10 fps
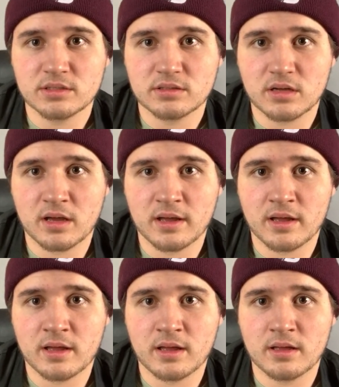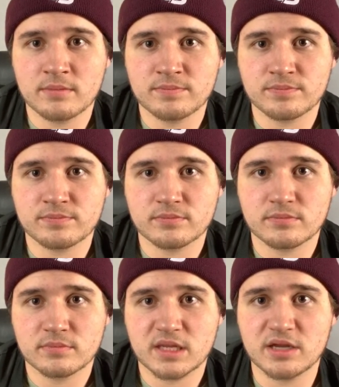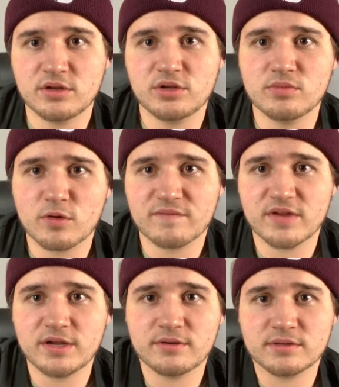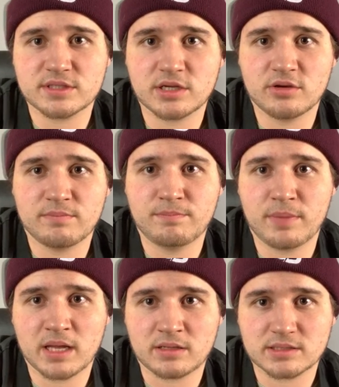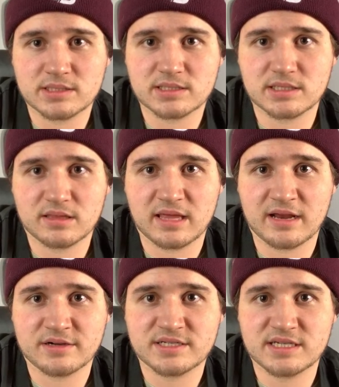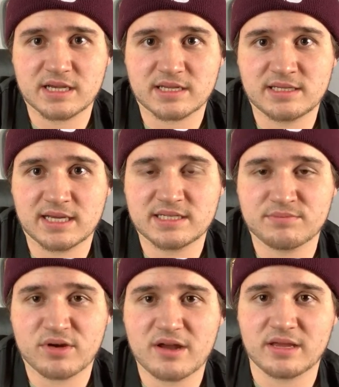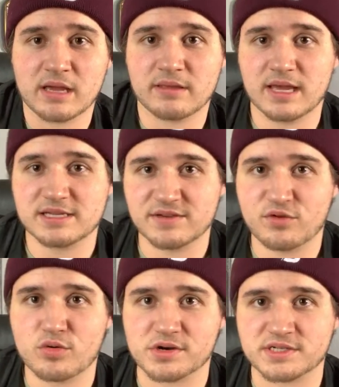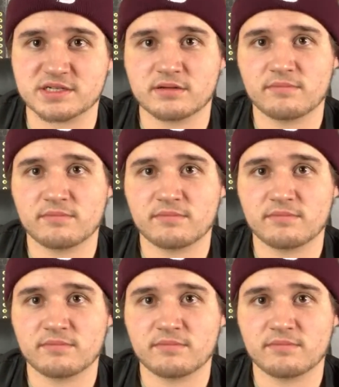Can you do more videos on your belts? They are sick, tight, and proudy. Yes, of course.